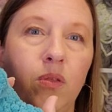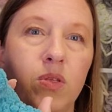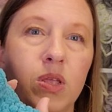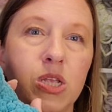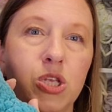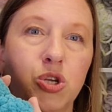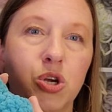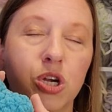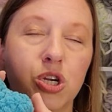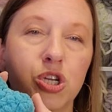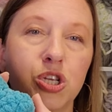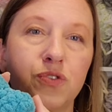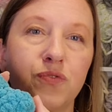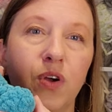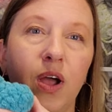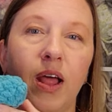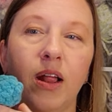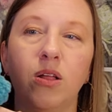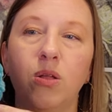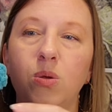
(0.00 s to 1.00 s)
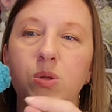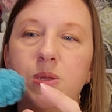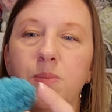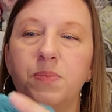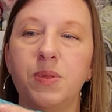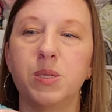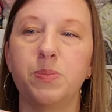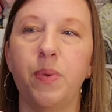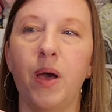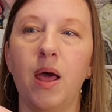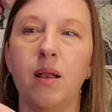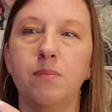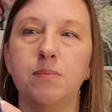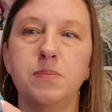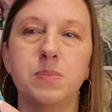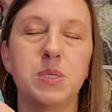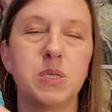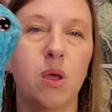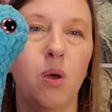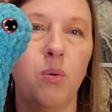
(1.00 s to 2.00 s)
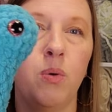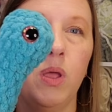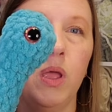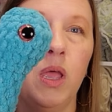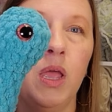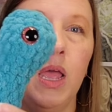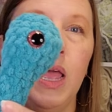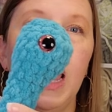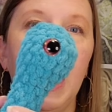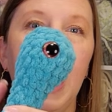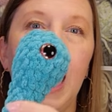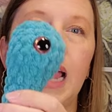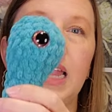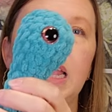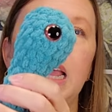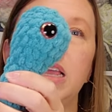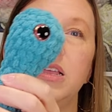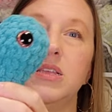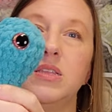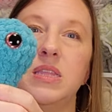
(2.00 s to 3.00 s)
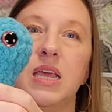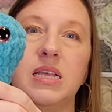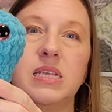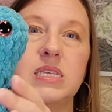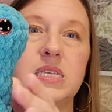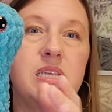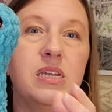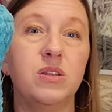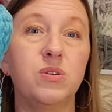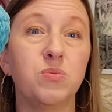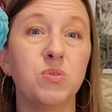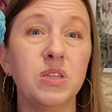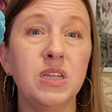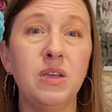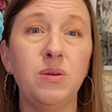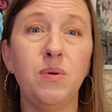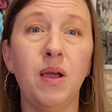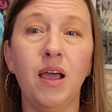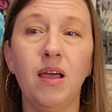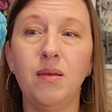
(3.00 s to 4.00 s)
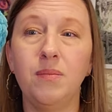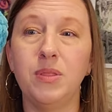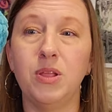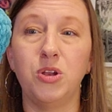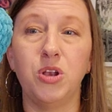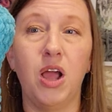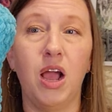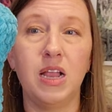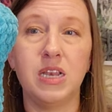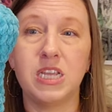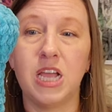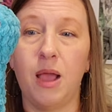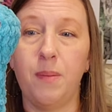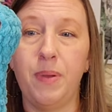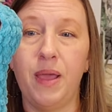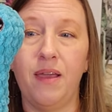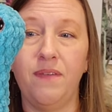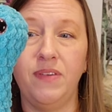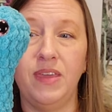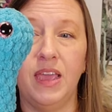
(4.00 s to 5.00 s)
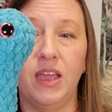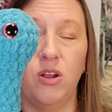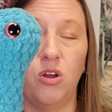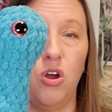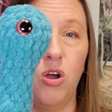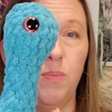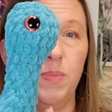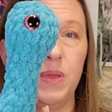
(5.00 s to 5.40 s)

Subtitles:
instructions for how to close up this bottom. So, and they sit really well. I mean, they're not top heavy at all